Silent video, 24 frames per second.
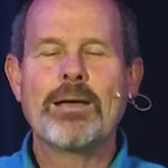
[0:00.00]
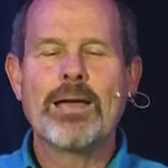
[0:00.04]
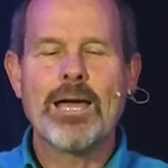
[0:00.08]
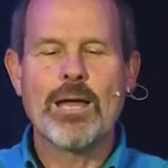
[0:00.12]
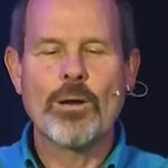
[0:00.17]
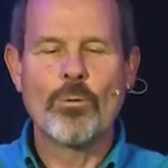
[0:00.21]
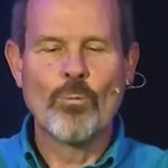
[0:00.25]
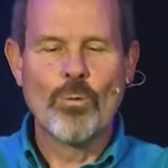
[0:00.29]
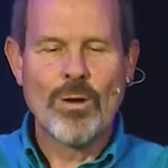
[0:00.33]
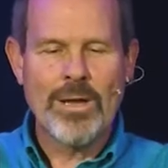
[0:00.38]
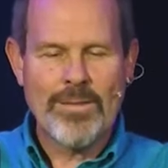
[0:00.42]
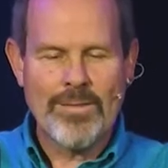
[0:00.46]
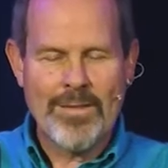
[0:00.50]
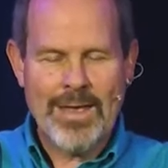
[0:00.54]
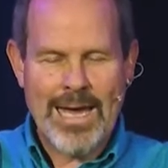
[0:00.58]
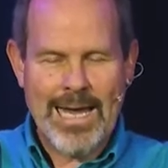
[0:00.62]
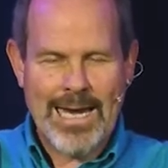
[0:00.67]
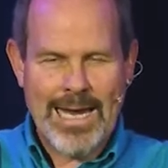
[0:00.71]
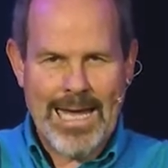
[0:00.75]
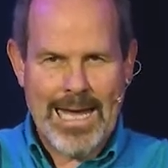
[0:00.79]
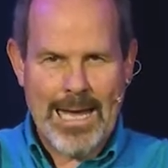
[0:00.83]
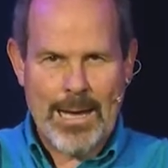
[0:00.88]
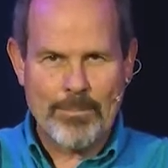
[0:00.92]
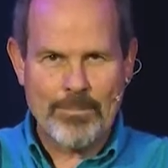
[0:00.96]
And when
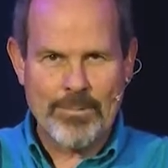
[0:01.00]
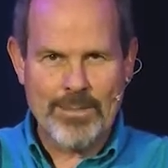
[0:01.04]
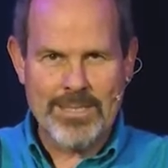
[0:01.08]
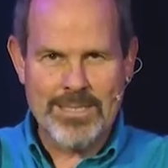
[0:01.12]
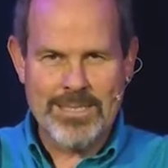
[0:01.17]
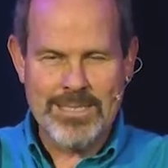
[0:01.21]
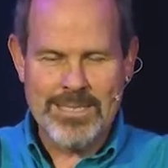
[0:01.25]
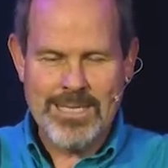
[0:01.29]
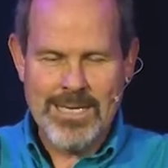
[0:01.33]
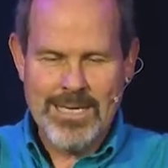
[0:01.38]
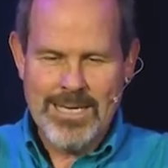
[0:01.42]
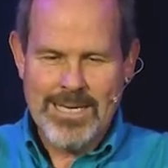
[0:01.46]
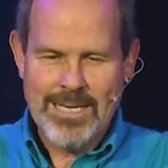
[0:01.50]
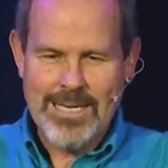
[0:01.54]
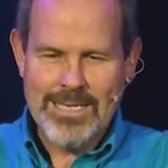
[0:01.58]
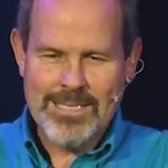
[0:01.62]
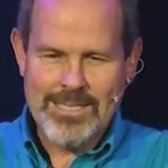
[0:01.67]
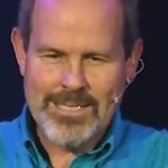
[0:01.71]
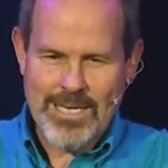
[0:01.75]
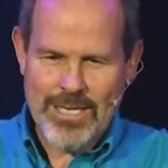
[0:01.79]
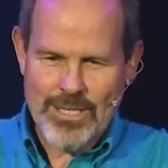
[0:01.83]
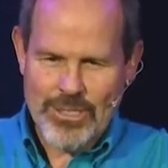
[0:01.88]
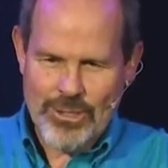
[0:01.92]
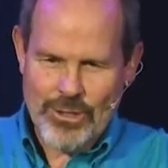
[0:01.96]
that happens, he
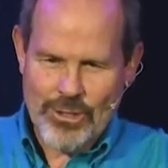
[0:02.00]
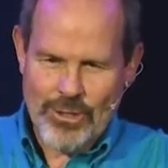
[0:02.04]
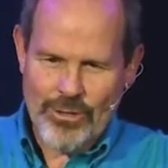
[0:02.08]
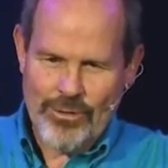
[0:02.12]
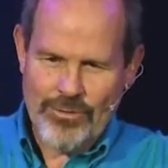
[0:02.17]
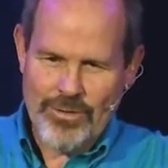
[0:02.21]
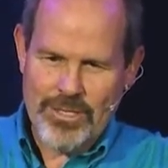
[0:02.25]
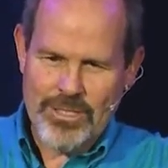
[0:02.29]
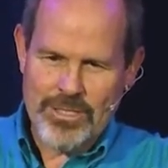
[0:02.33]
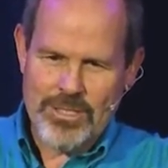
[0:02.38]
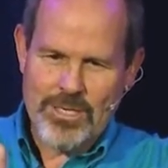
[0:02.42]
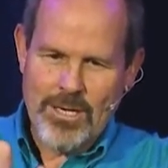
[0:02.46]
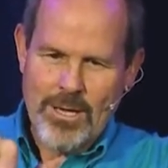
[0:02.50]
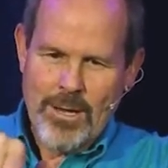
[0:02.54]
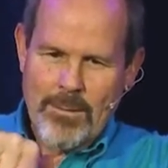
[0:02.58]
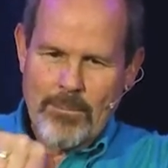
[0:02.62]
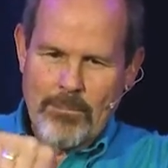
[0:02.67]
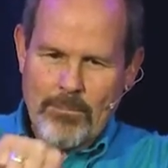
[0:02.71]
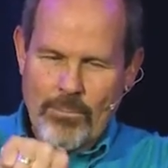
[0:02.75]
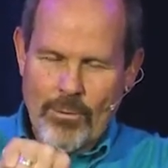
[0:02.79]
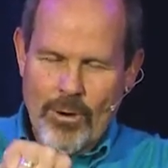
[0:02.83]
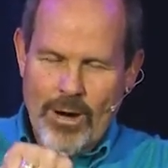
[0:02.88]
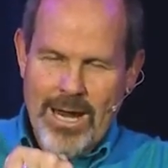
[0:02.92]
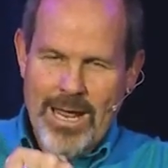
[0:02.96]
says, You're this
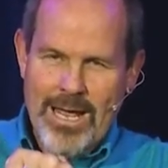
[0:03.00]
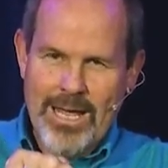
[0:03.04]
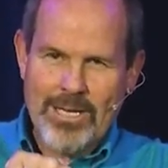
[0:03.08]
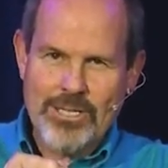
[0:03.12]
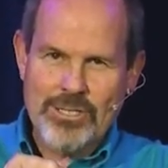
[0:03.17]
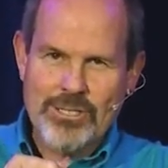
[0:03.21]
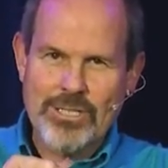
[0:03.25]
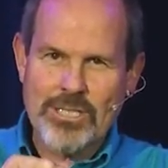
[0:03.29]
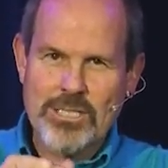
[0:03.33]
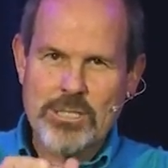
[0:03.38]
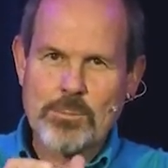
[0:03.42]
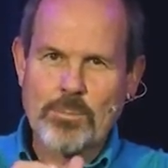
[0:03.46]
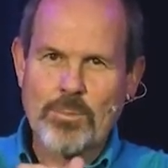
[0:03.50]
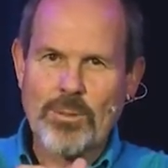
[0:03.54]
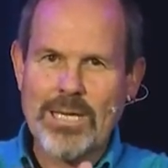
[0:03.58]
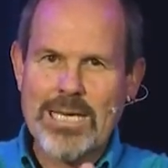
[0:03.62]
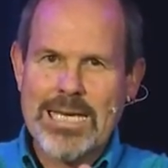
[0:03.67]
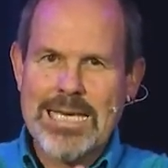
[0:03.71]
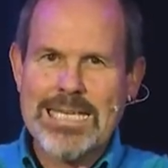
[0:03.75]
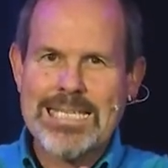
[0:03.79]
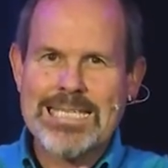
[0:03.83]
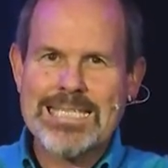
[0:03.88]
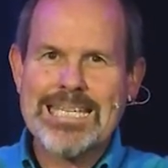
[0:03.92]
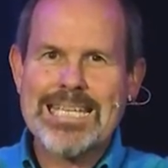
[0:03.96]
branch that's
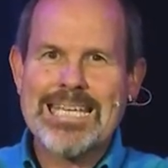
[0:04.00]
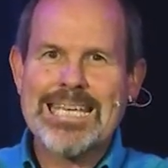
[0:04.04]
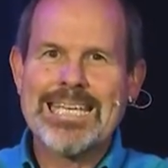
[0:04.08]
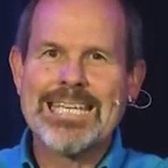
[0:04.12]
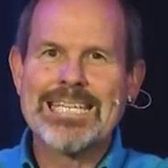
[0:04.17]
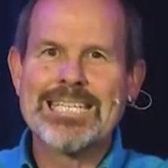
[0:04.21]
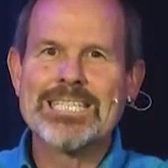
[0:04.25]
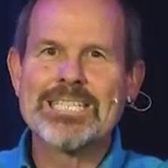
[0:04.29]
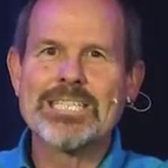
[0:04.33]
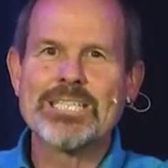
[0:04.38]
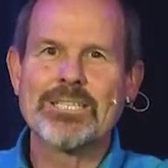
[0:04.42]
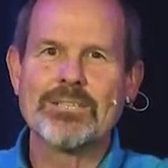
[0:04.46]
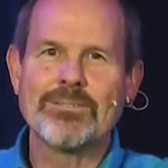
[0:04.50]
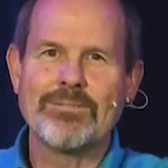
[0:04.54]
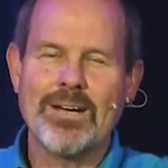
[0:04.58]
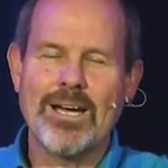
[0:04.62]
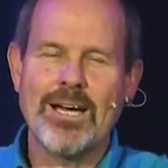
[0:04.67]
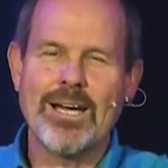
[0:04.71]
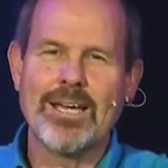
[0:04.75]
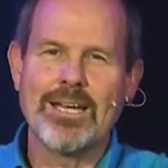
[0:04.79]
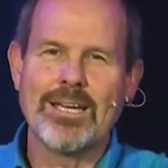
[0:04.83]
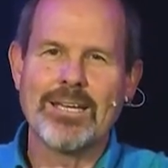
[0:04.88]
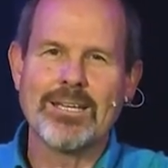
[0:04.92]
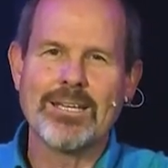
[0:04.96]
placed into the
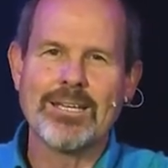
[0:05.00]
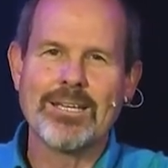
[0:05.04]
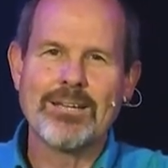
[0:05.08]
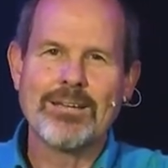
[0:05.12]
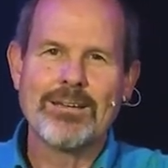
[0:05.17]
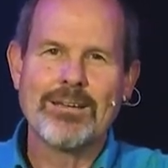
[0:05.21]
vine.